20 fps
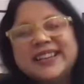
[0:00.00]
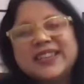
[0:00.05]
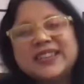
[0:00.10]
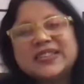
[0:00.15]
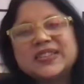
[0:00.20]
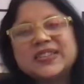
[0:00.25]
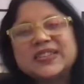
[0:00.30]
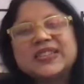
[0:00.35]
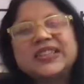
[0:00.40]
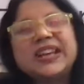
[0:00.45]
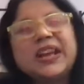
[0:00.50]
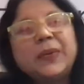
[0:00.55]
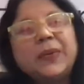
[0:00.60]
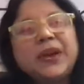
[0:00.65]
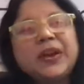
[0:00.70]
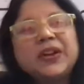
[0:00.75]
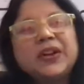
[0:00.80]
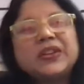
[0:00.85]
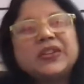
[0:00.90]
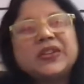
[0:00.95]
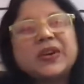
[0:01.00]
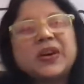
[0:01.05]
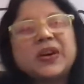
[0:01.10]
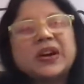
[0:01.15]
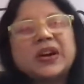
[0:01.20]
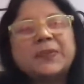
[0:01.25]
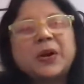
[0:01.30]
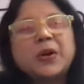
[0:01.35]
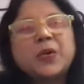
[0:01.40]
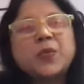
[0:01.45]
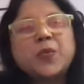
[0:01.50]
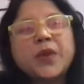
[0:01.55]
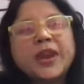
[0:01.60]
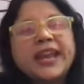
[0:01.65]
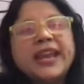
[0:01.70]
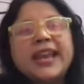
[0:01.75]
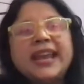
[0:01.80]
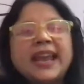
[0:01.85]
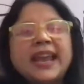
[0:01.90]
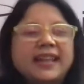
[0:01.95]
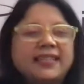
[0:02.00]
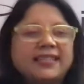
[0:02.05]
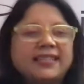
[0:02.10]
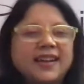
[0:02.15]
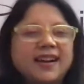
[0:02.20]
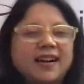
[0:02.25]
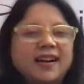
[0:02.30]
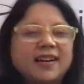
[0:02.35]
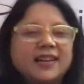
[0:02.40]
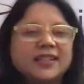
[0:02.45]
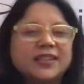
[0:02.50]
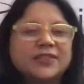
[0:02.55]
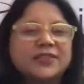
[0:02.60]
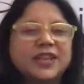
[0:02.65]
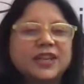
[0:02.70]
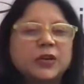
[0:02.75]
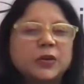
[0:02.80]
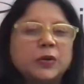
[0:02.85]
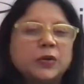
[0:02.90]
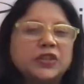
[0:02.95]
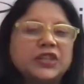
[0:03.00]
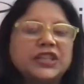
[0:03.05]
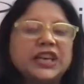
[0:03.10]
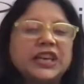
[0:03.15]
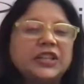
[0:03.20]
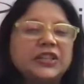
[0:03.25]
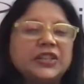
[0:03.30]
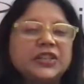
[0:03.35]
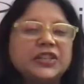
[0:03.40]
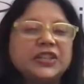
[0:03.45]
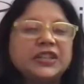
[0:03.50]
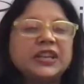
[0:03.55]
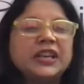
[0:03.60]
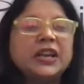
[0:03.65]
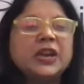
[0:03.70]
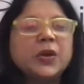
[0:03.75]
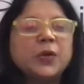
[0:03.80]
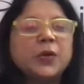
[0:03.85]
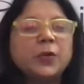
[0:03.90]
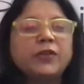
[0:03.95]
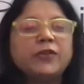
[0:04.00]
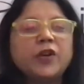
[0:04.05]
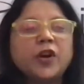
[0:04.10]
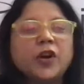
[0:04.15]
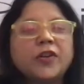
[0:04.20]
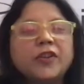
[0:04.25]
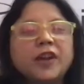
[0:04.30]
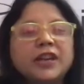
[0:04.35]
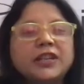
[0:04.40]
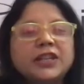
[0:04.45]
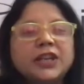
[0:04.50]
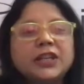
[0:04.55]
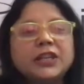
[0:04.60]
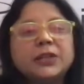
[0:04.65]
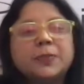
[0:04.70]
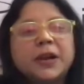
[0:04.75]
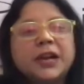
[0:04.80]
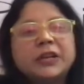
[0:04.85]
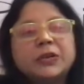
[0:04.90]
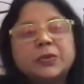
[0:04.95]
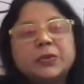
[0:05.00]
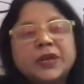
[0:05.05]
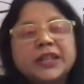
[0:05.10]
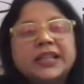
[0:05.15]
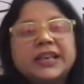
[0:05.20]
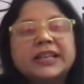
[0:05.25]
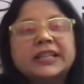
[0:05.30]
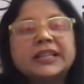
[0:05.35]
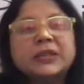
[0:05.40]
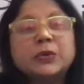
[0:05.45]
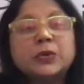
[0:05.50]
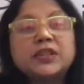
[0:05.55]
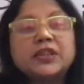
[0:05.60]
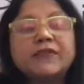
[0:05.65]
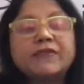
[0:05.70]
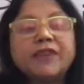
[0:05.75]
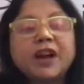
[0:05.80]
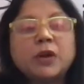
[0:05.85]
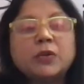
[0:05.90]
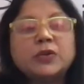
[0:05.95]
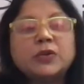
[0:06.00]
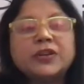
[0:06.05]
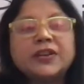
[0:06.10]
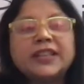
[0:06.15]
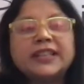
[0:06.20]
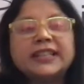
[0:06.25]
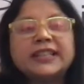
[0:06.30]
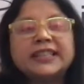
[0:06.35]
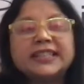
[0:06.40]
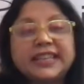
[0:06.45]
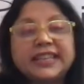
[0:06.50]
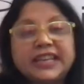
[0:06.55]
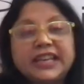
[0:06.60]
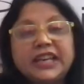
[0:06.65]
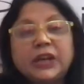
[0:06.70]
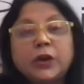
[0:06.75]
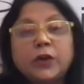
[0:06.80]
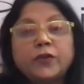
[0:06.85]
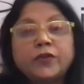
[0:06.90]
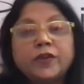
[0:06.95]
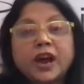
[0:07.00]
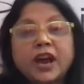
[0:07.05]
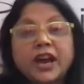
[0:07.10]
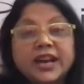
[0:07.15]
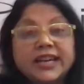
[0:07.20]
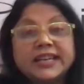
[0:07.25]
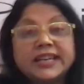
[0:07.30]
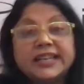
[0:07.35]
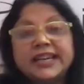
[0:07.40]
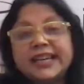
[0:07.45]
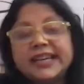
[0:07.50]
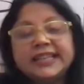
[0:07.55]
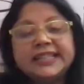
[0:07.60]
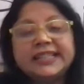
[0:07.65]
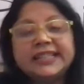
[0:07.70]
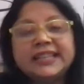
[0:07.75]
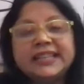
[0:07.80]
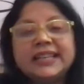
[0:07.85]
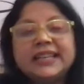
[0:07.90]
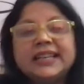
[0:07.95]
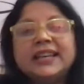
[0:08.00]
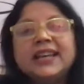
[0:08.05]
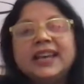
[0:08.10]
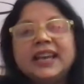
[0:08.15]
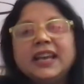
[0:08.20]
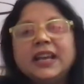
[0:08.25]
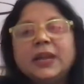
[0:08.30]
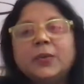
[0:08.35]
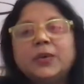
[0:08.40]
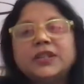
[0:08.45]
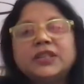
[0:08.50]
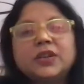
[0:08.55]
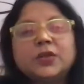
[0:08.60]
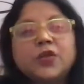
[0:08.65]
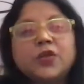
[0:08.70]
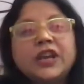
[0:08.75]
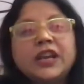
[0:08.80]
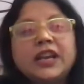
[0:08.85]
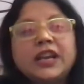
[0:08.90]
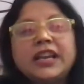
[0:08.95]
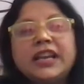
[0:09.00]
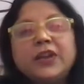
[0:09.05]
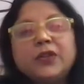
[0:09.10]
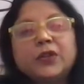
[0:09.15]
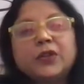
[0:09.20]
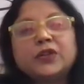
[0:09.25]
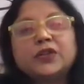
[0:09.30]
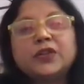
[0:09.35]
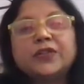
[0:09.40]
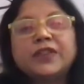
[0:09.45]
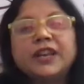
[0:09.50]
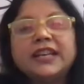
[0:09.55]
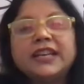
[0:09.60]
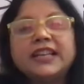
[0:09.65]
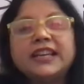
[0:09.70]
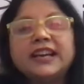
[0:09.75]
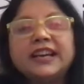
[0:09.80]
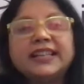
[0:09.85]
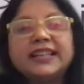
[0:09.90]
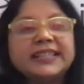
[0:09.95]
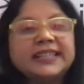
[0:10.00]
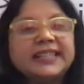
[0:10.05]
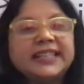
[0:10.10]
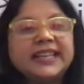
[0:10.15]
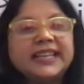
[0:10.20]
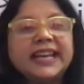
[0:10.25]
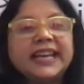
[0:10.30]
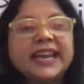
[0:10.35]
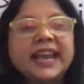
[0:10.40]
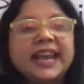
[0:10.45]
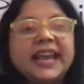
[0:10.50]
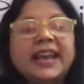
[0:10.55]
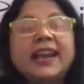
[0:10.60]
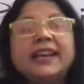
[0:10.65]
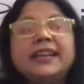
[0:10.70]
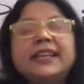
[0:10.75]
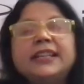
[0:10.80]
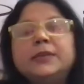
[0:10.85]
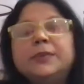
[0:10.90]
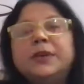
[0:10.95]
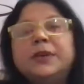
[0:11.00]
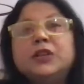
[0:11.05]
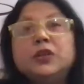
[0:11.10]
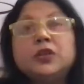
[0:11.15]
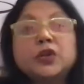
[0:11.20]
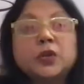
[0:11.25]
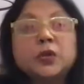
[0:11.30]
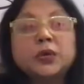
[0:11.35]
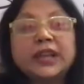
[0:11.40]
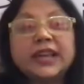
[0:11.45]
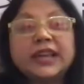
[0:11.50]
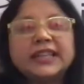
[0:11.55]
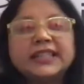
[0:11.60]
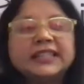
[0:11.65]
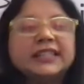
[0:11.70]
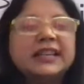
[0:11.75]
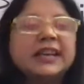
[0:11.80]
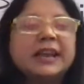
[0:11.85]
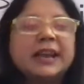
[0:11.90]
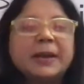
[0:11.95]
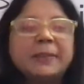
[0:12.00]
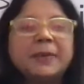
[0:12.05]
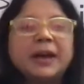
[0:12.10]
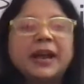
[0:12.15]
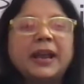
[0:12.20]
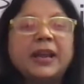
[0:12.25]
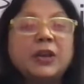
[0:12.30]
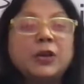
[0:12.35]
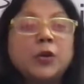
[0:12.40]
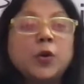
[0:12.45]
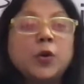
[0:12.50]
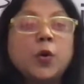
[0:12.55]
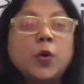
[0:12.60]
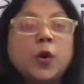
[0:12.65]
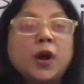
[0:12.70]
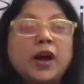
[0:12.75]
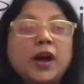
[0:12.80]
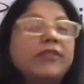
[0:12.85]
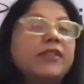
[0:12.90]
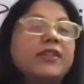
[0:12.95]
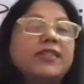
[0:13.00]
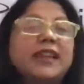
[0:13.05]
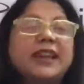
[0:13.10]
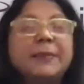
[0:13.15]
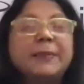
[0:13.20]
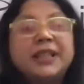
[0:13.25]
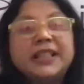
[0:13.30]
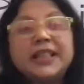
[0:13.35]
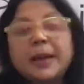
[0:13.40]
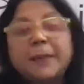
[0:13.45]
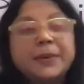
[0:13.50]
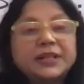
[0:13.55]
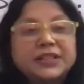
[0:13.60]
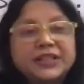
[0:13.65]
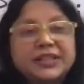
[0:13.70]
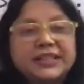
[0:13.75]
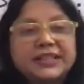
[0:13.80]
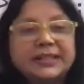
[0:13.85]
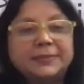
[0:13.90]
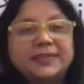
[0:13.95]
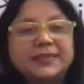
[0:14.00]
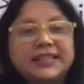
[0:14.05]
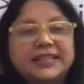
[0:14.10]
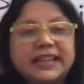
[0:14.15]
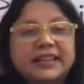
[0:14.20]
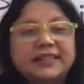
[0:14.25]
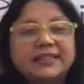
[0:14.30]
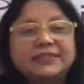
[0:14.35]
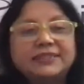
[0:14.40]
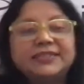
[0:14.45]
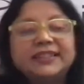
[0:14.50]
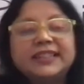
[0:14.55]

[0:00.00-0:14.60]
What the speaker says: So today we're going to talk about winning at the art of negotiation. We've got Rajesh Bhat with us, who's the founder and the CEO of Iron Lady. He was the real heroes of India at CNN, and he's been showcased by no other than Amitabh Bachchan himself.